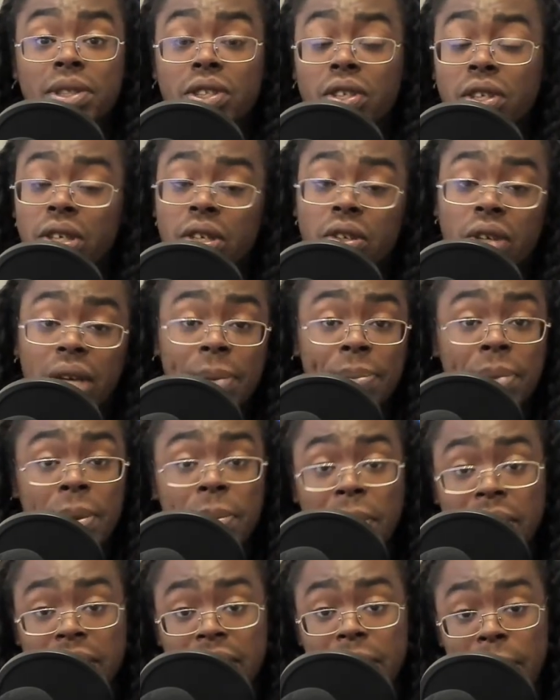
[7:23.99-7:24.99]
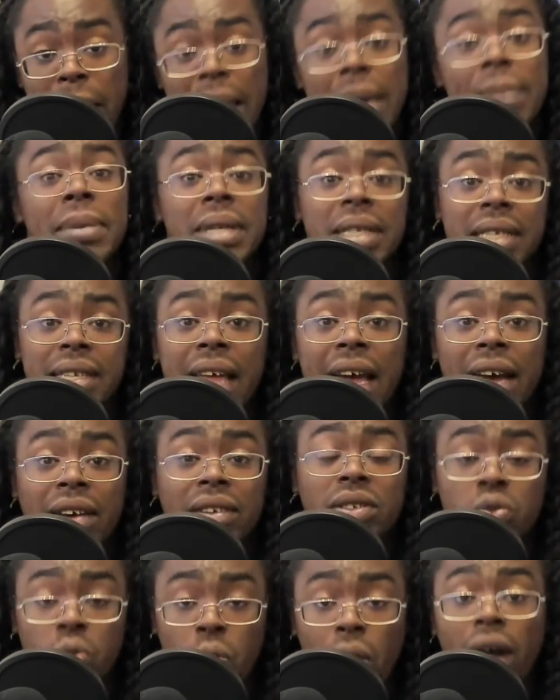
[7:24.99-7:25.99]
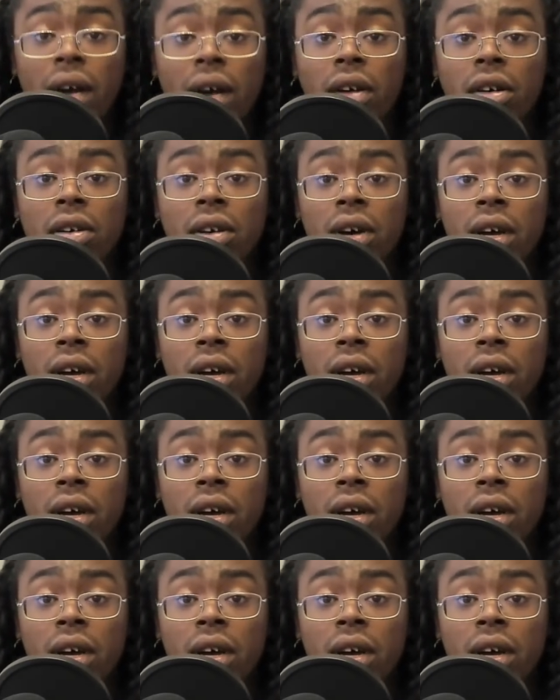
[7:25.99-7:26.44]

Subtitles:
so you keep your monthly payments down as well.